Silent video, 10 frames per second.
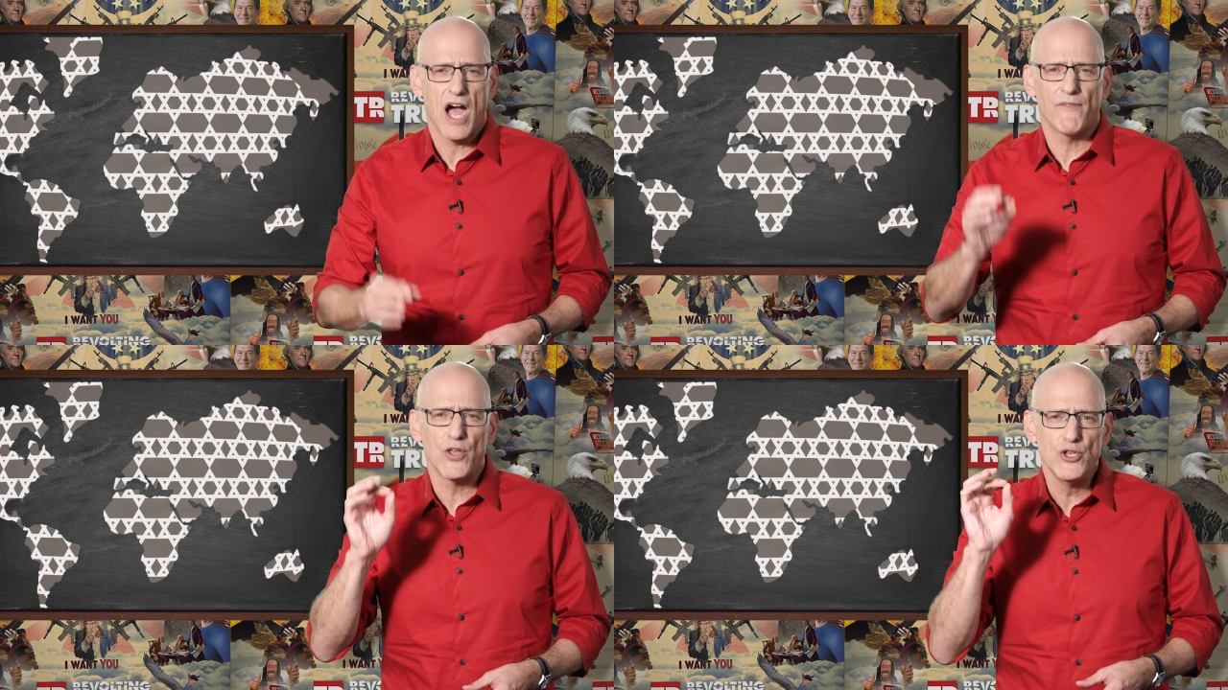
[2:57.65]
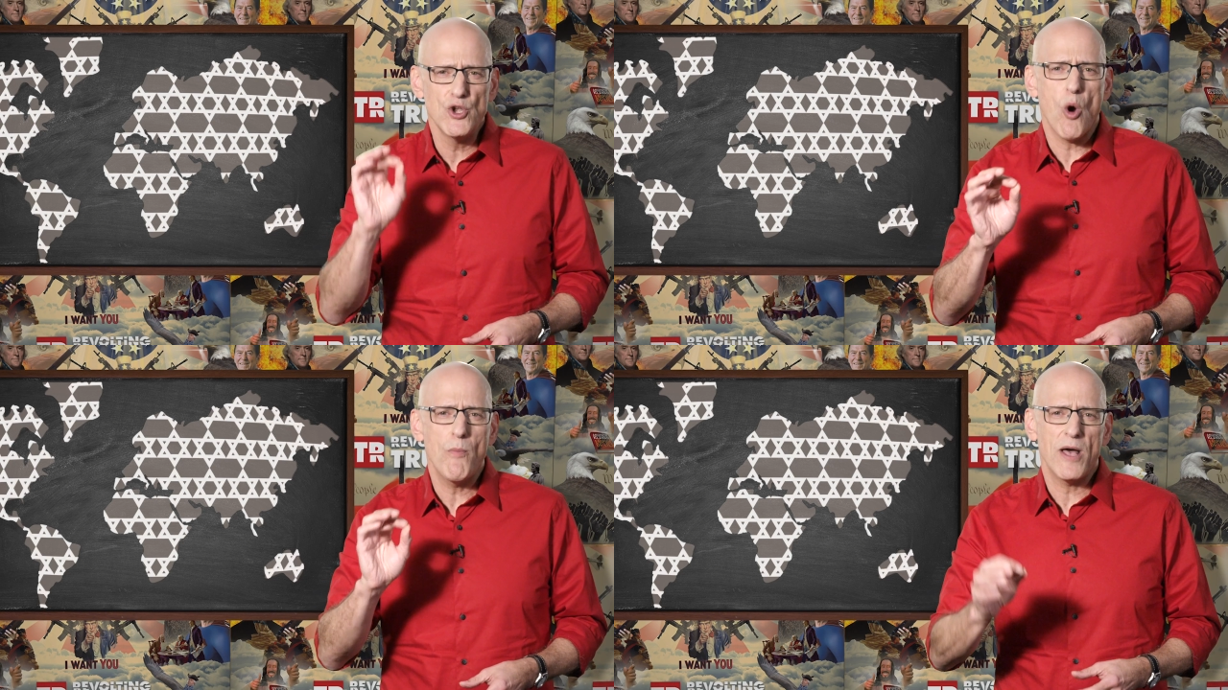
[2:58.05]
of the
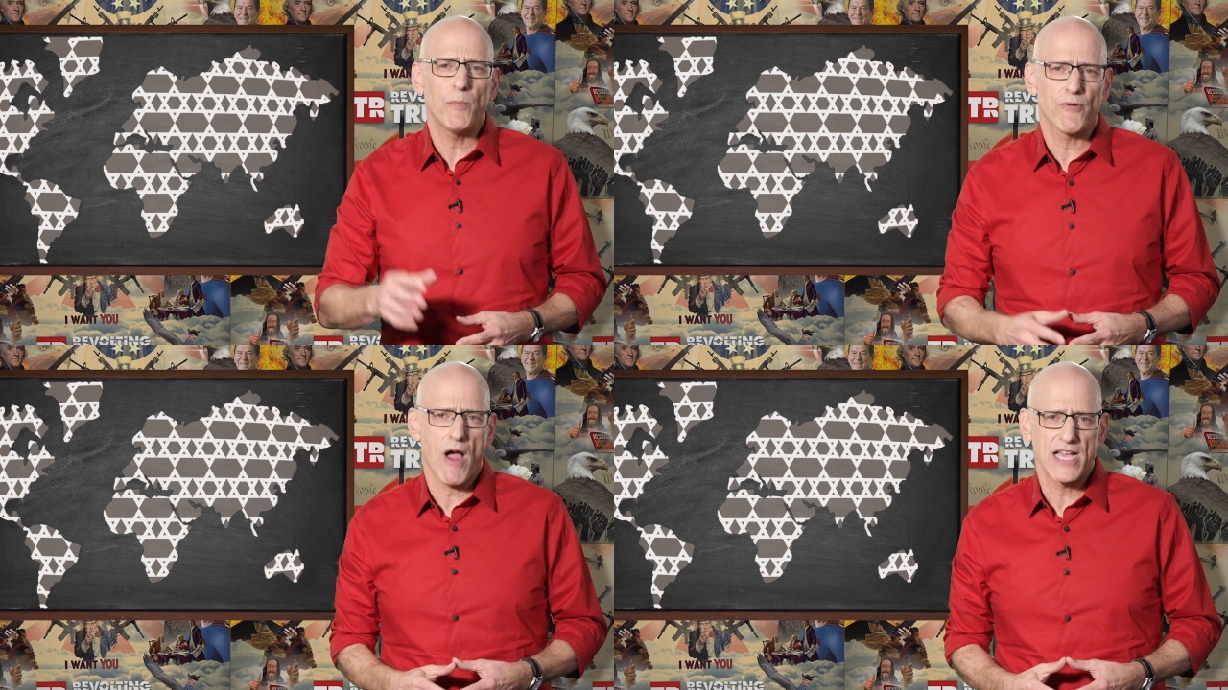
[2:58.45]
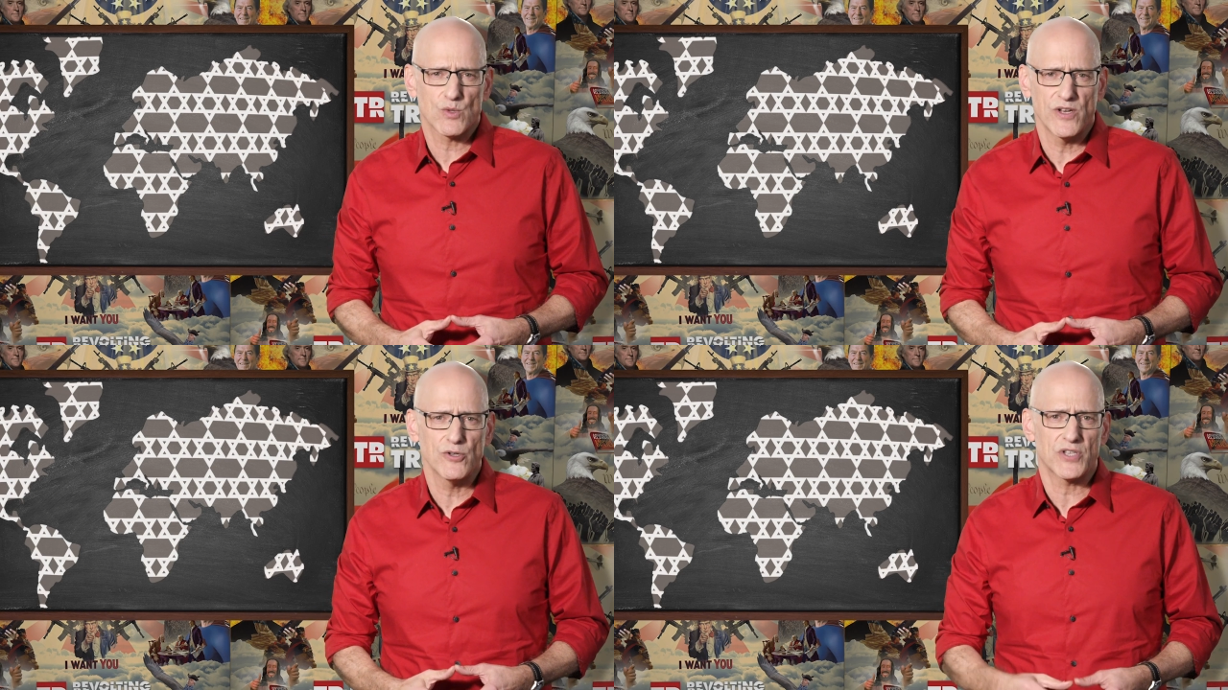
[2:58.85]
Nobel
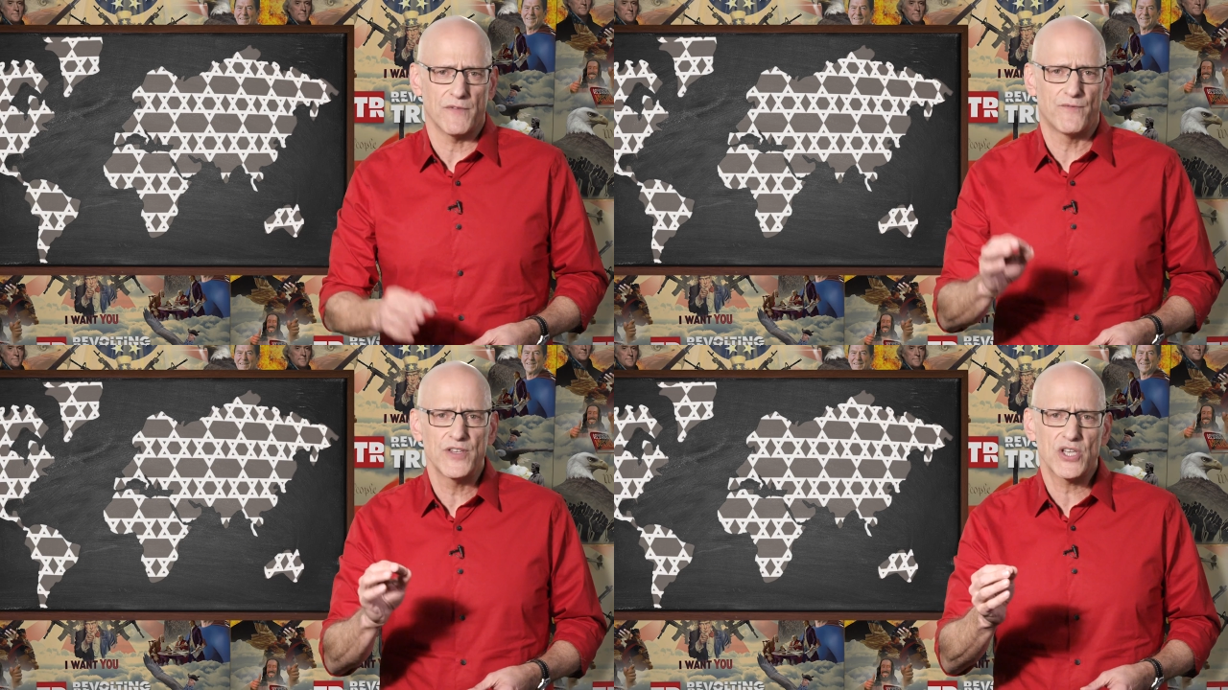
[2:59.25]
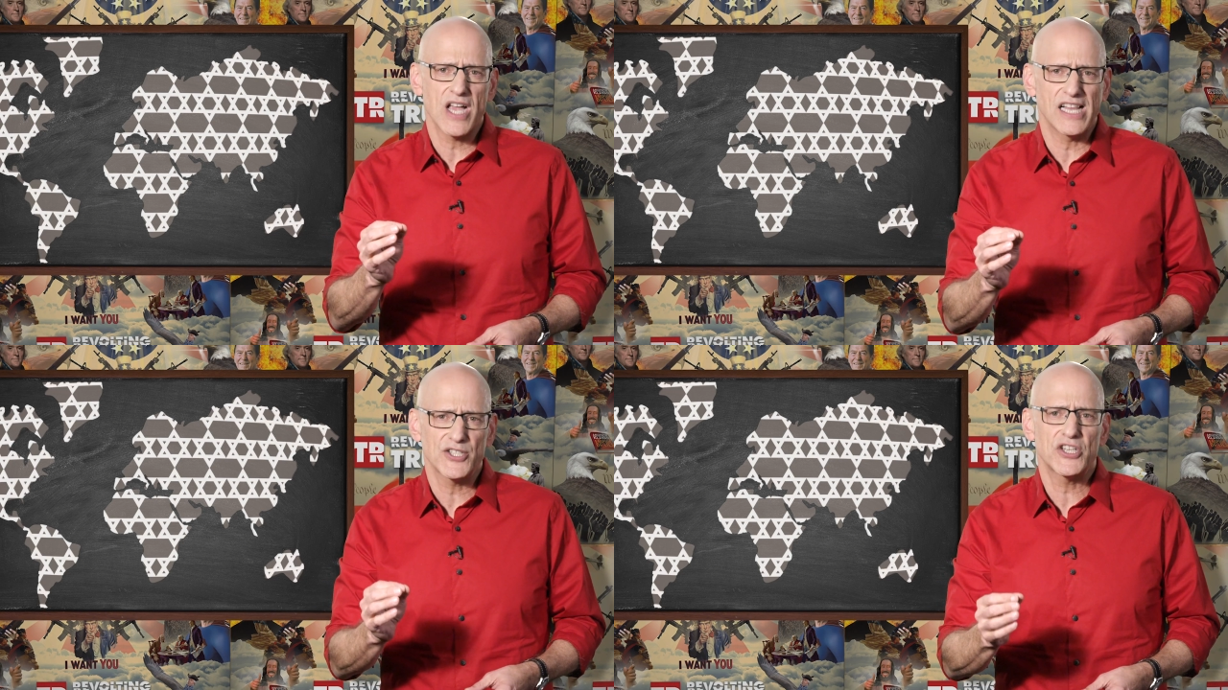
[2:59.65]
Prize winners in
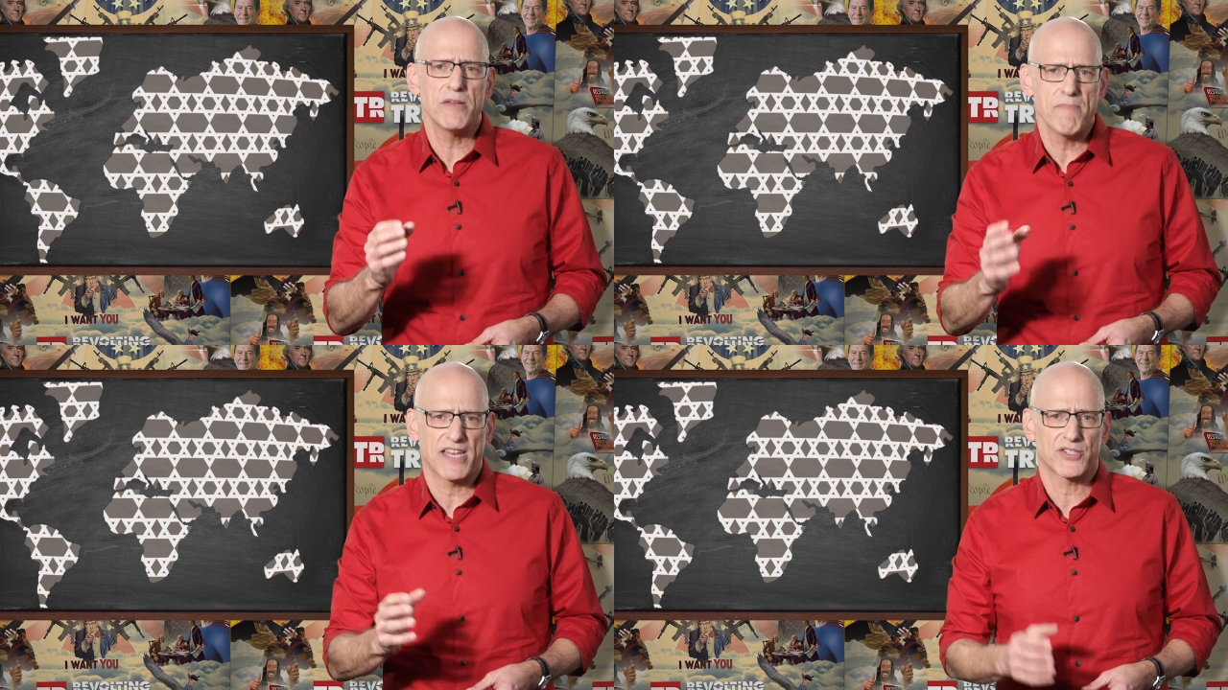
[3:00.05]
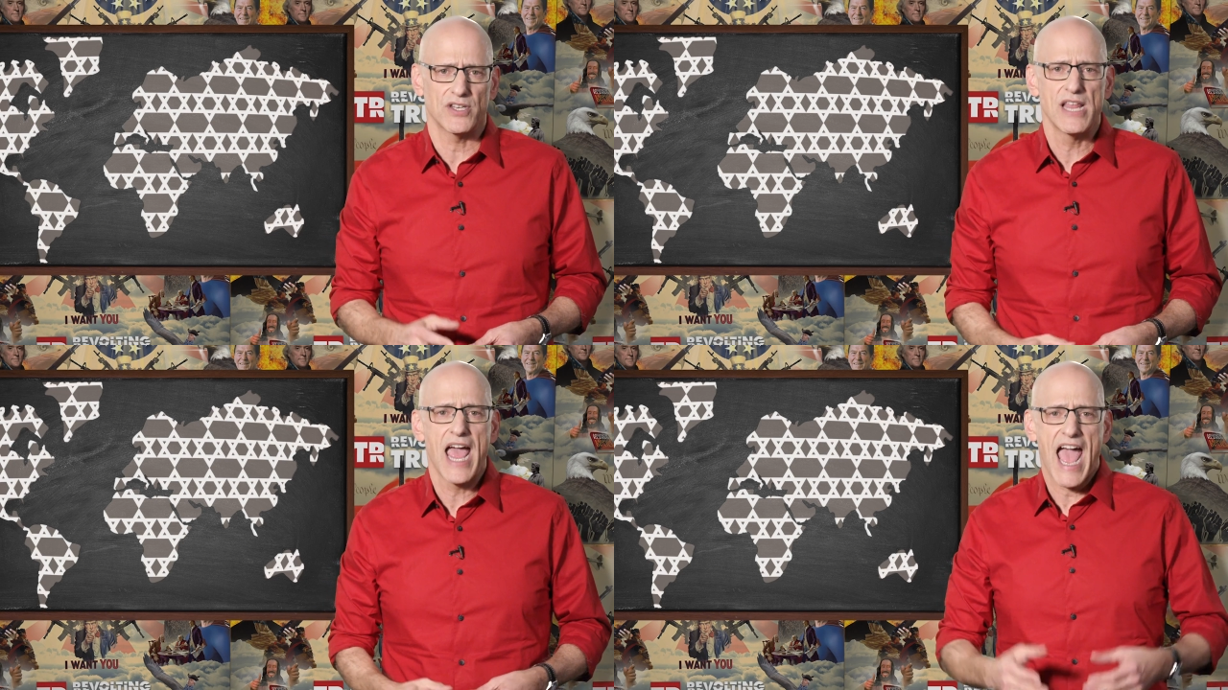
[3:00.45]
physiology and
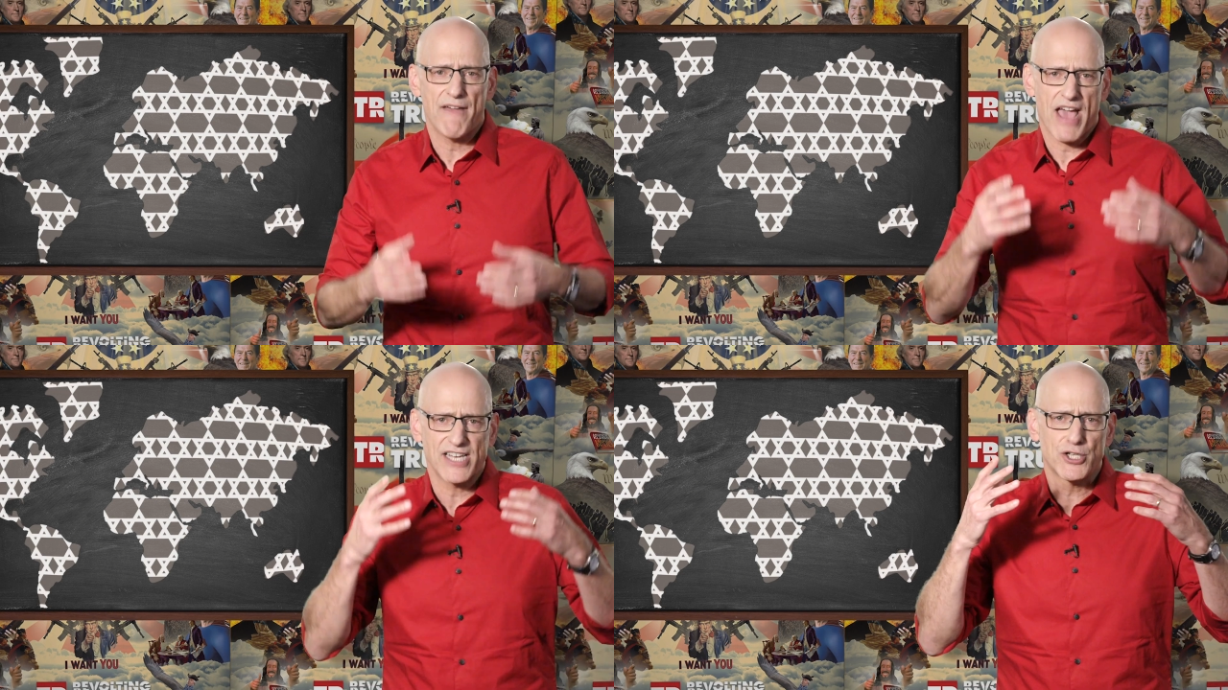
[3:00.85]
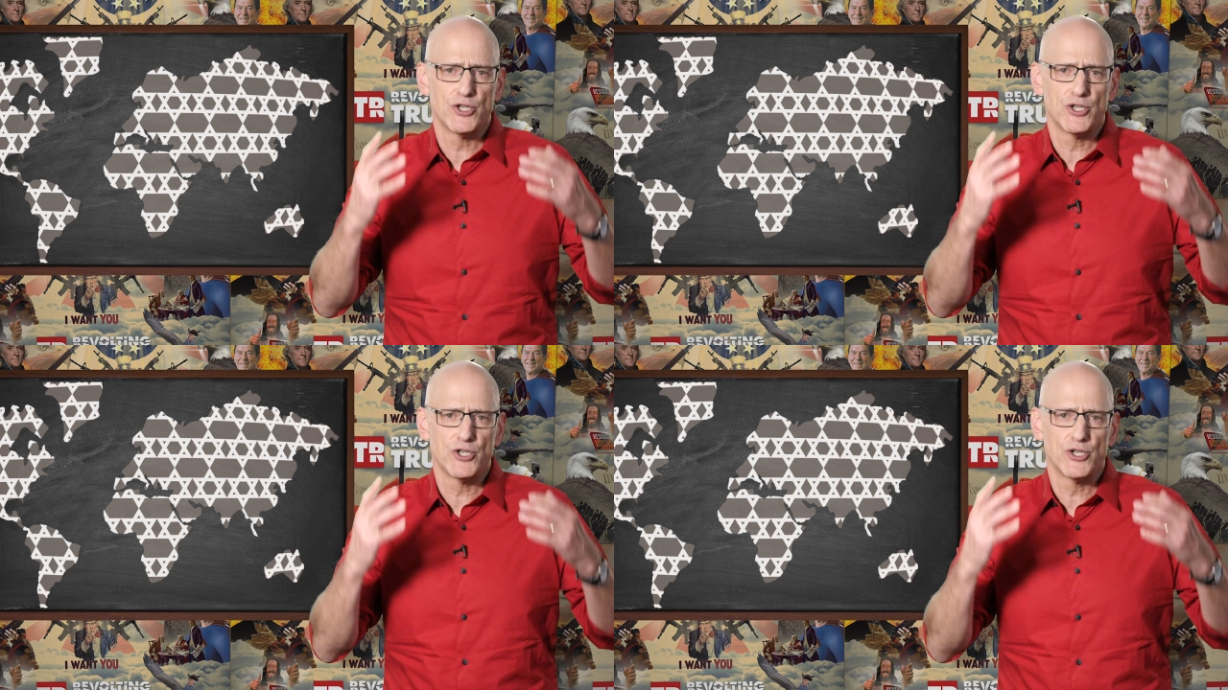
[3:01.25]
medicine have had